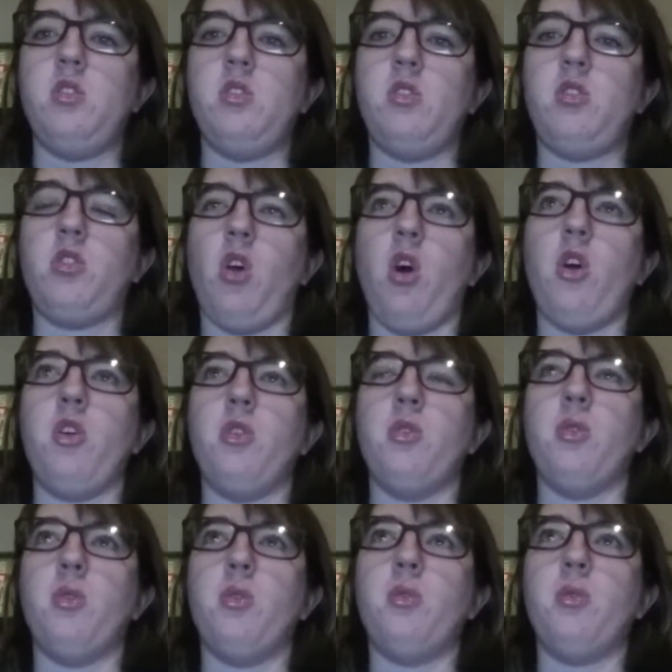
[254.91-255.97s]

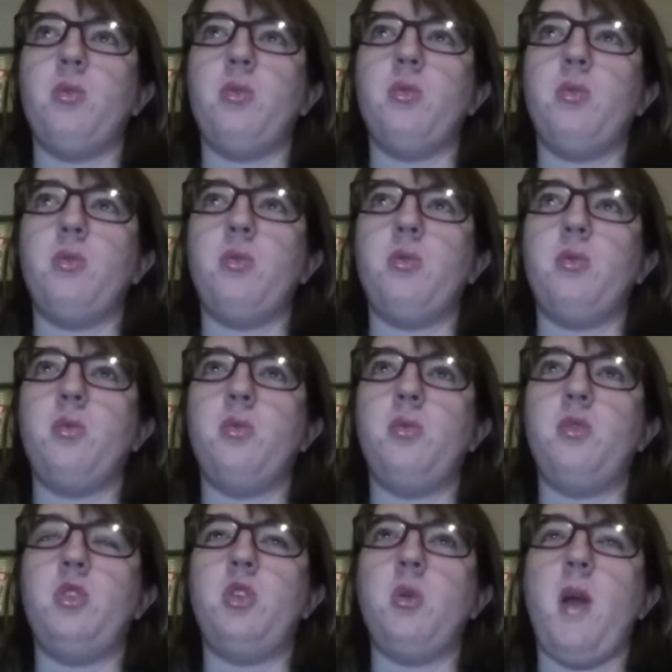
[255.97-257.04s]
So
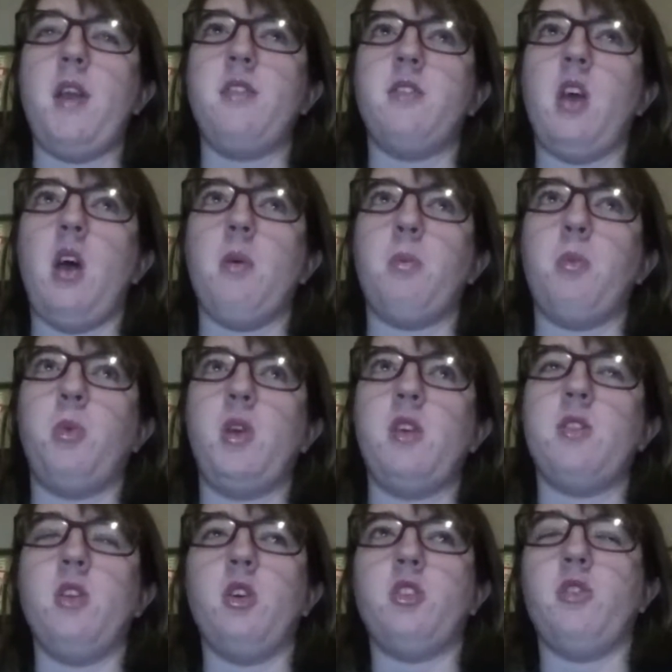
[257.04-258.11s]
you end up
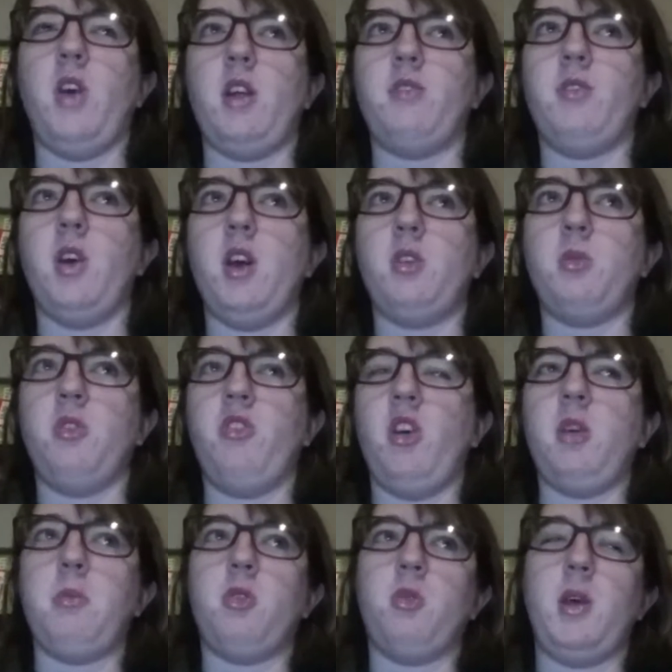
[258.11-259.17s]
with lots of adverts with
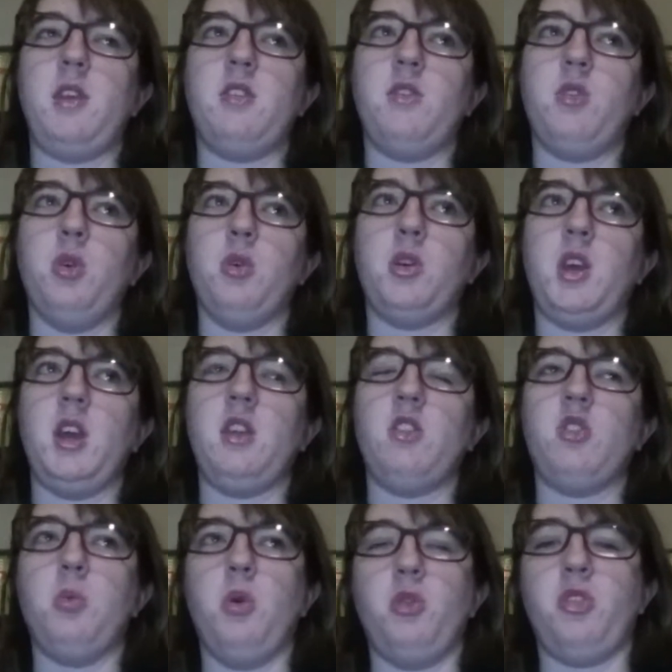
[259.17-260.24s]
very persuasive talking
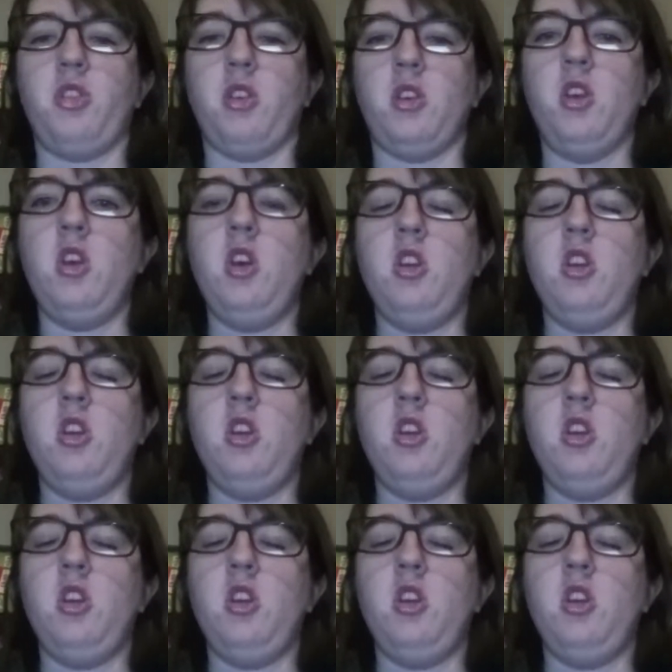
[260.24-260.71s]
towards the